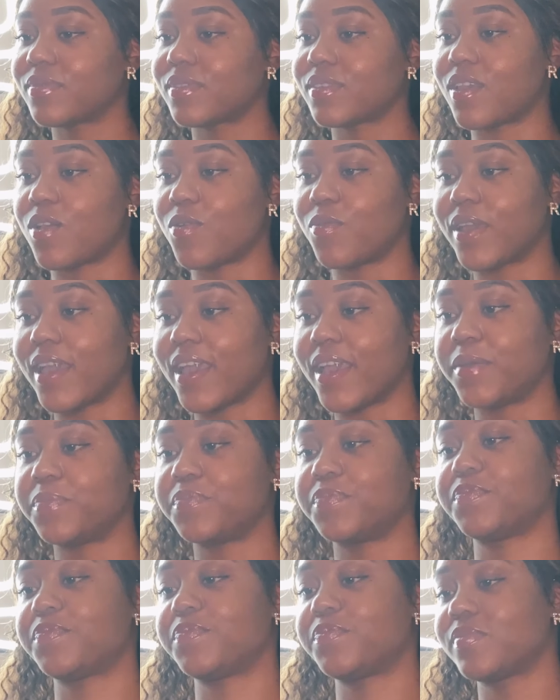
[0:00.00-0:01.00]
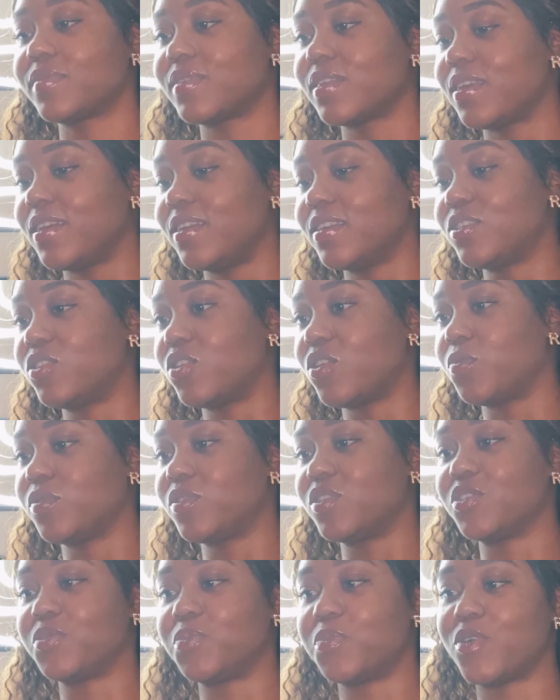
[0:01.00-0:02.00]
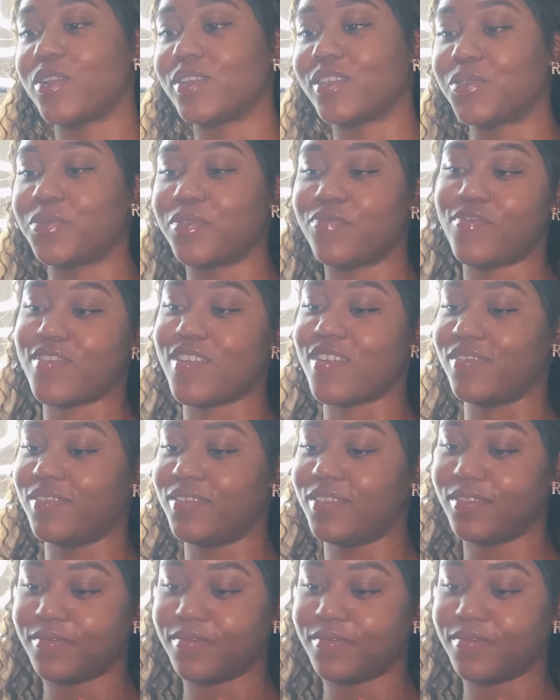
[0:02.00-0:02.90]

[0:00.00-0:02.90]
Okay. Let's start with the smallest one first.